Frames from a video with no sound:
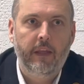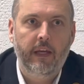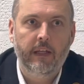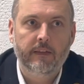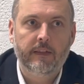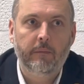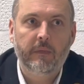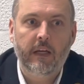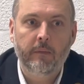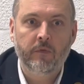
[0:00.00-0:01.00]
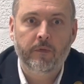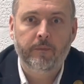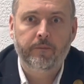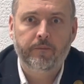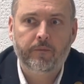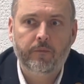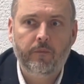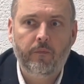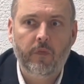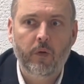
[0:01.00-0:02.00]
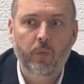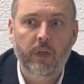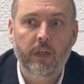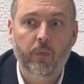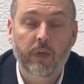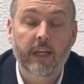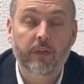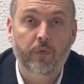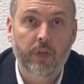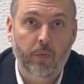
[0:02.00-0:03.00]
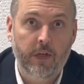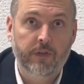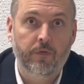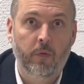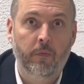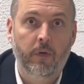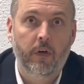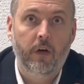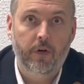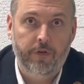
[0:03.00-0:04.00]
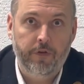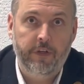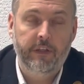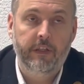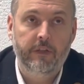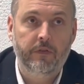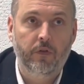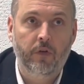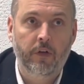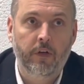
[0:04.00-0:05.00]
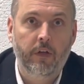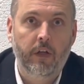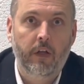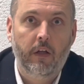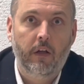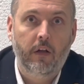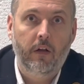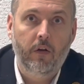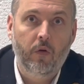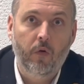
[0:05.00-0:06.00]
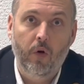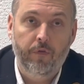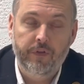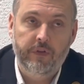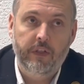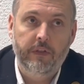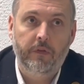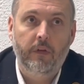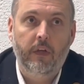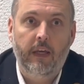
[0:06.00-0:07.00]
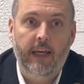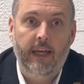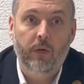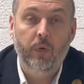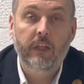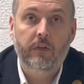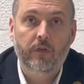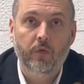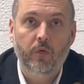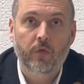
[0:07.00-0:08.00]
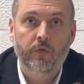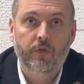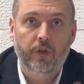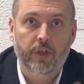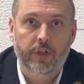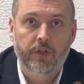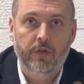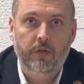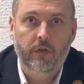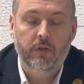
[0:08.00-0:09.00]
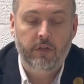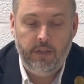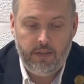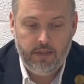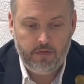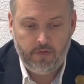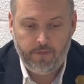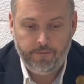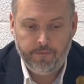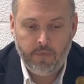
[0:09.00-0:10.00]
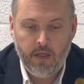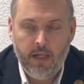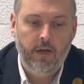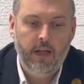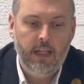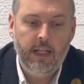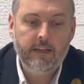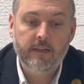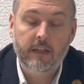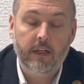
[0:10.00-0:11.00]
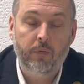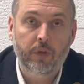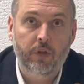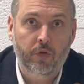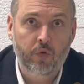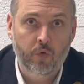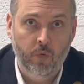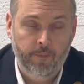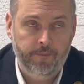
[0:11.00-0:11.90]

And sometimes we get requests from authorities or law offices and we need to search the details. Let's start with the who.